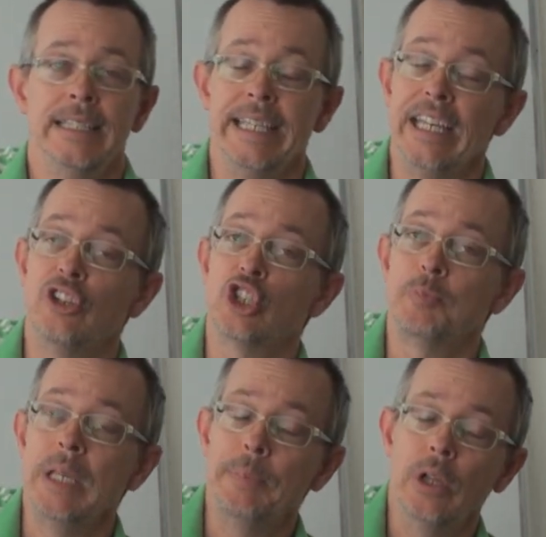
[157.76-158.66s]
The
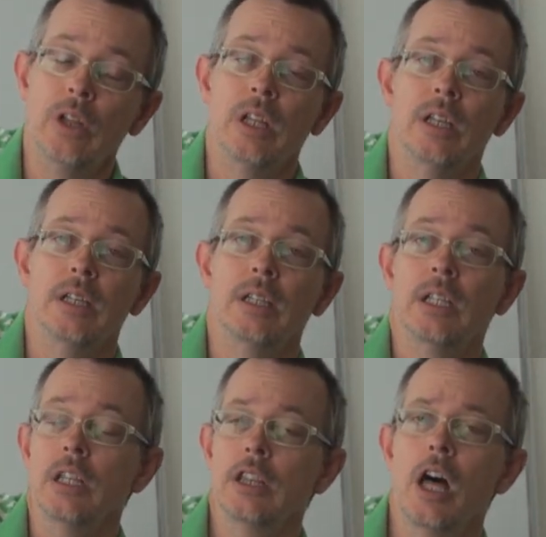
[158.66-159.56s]
English people
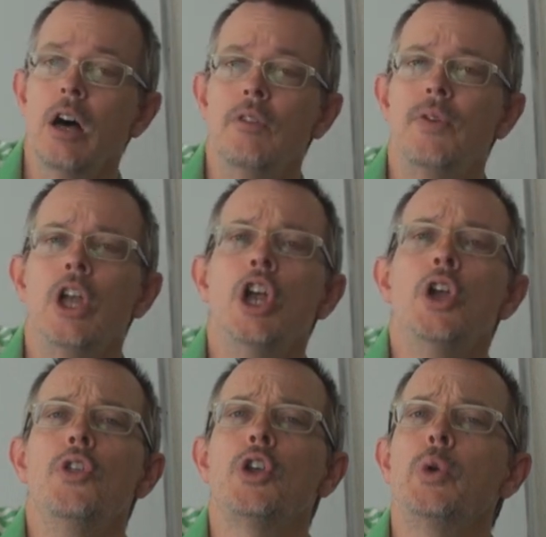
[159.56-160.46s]
love
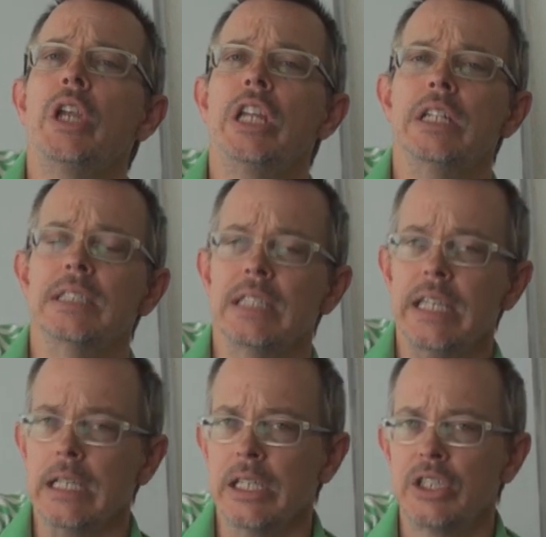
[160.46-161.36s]
the Queen's
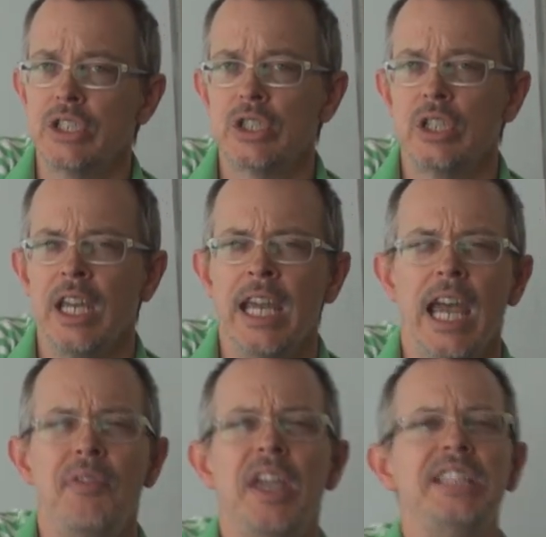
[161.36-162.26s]
English,
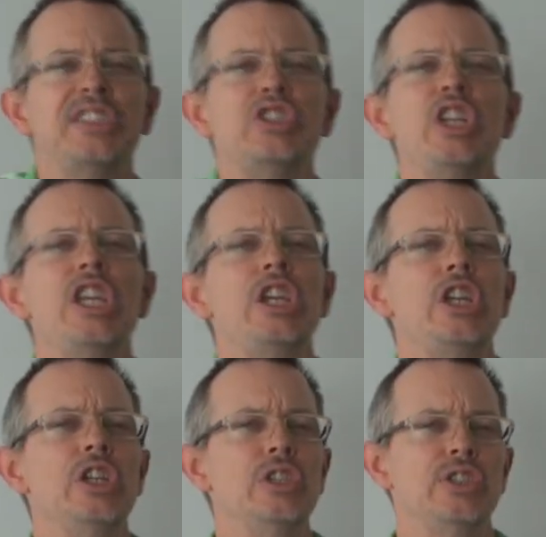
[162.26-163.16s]
and they
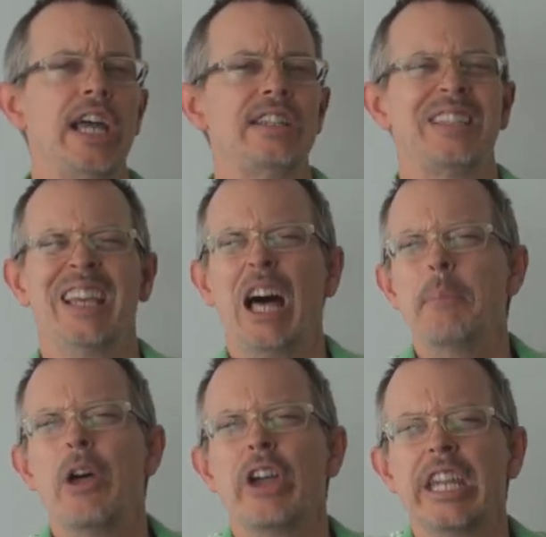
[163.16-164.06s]
sneeze at
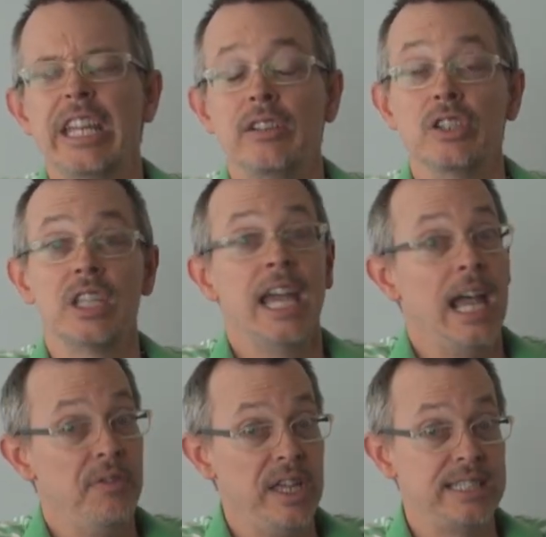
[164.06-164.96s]
American English,
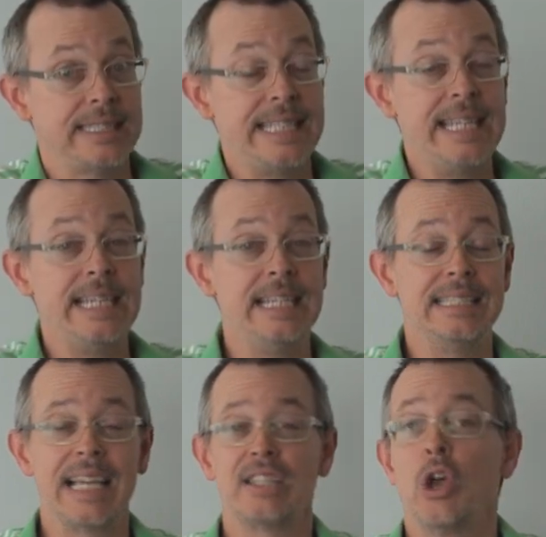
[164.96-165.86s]
and they
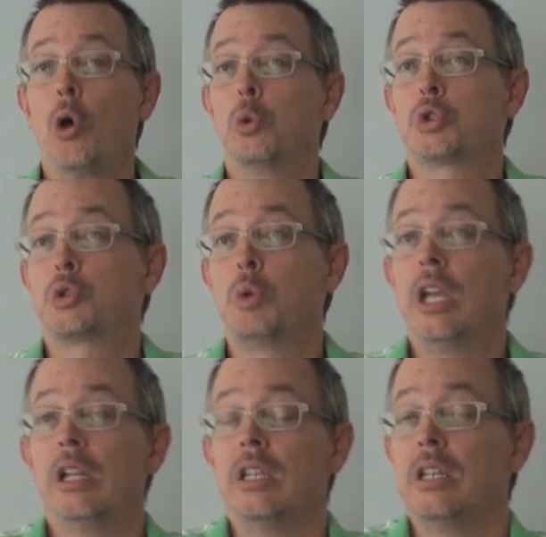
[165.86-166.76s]
sneeze at
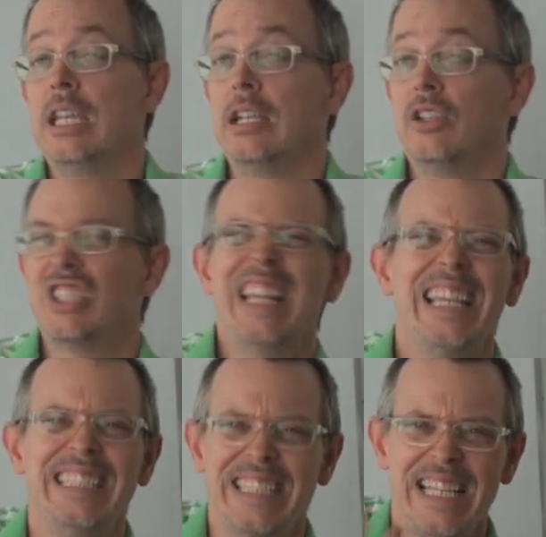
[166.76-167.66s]
Australian English, and
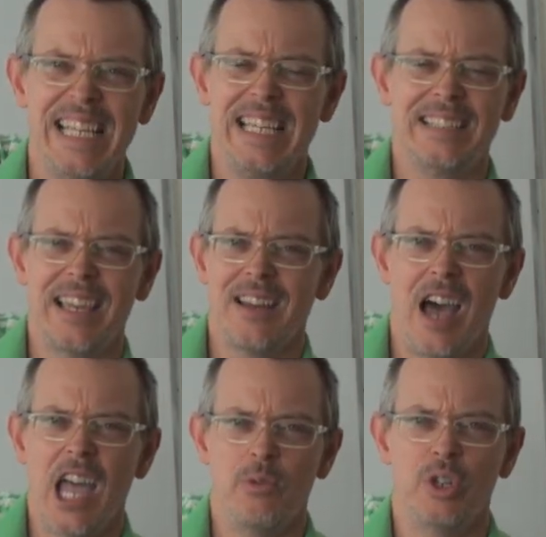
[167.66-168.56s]
they sneeze
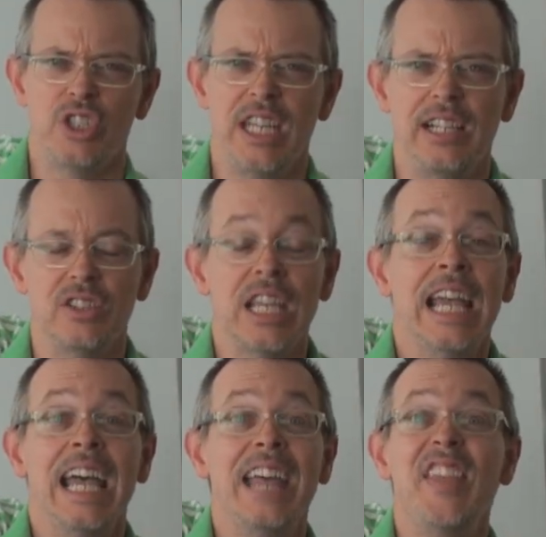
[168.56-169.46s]
at Irish English,
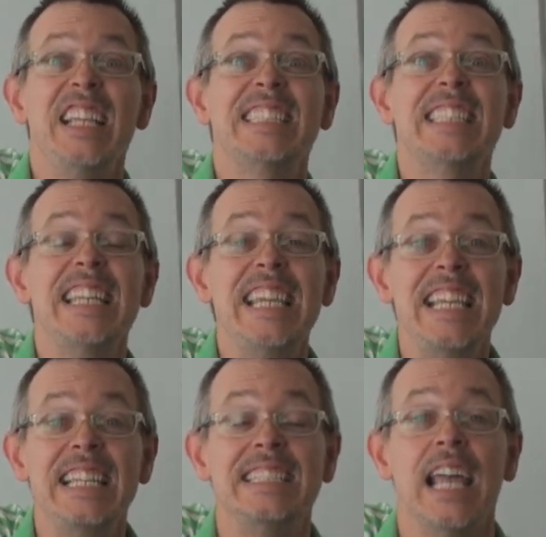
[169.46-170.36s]
and they
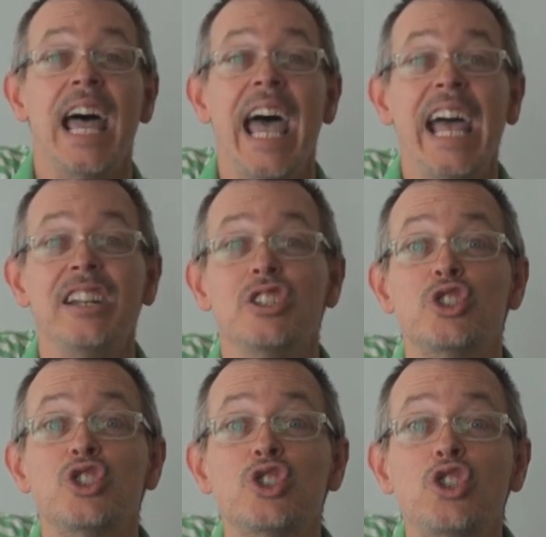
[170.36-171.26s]
sneeze at
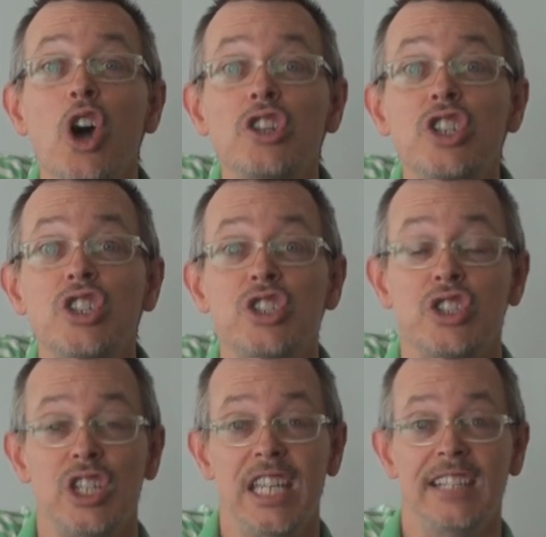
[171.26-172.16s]

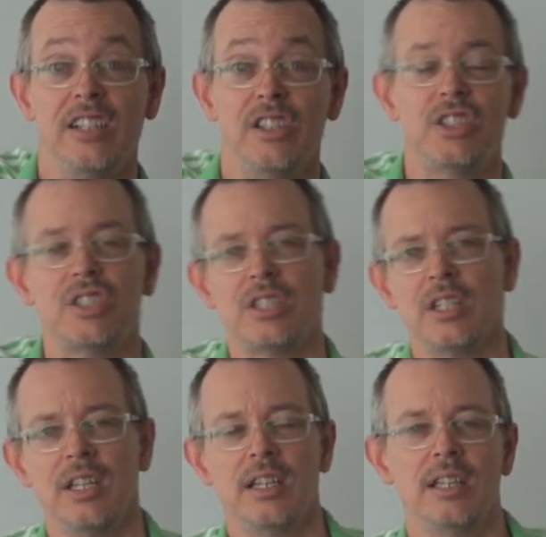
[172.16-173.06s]
Scottish English.